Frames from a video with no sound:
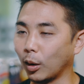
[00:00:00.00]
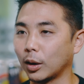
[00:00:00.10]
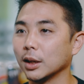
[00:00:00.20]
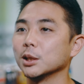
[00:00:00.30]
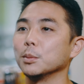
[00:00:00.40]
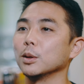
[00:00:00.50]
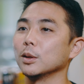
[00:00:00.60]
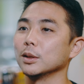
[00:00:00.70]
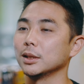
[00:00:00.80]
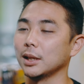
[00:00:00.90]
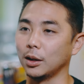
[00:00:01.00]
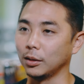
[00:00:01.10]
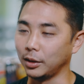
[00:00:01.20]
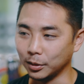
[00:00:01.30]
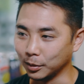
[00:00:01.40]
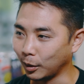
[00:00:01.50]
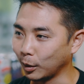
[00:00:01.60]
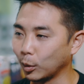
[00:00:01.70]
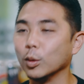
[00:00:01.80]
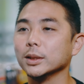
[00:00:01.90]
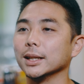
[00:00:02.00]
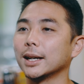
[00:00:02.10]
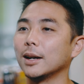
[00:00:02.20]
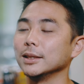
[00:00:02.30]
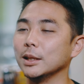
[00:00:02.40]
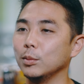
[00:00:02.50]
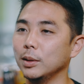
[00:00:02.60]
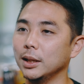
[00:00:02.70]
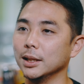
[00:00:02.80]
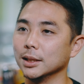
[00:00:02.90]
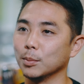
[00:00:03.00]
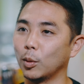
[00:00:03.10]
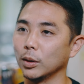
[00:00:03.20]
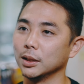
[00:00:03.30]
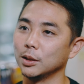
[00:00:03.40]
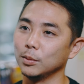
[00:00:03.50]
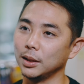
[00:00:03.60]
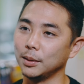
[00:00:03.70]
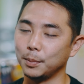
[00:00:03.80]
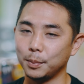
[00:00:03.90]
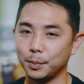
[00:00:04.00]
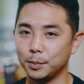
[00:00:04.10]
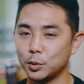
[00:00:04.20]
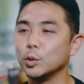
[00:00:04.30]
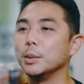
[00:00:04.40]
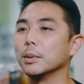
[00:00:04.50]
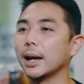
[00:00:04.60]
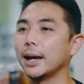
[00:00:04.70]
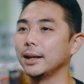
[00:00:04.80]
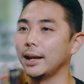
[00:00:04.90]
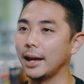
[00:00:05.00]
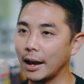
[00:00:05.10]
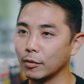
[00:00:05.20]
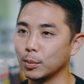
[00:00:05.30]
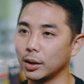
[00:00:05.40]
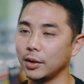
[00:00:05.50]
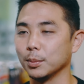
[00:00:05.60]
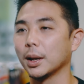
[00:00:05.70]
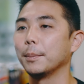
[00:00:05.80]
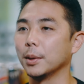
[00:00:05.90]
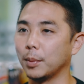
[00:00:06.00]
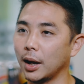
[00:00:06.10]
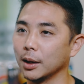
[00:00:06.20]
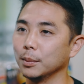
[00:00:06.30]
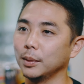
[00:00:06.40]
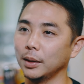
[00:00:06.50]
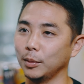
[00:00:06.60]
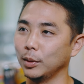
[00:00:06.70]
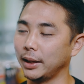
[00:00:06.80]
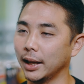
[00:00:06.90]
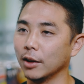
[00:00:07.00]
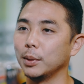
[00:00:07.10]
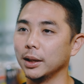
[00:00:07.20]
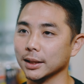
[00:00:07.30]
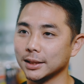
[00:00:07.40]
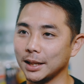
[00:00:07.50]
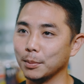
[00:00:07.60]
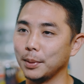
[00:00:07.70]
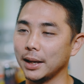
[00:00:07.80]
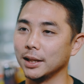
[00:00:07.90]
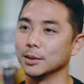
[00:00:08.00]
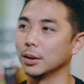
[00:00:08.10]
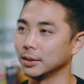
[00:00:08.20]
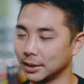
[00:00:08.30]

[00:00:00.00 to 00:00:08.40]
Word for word: our customers and our, you know, our wholesale accounts, it really is important to really streamline everybody from top to bottom and really get everybody on the same page about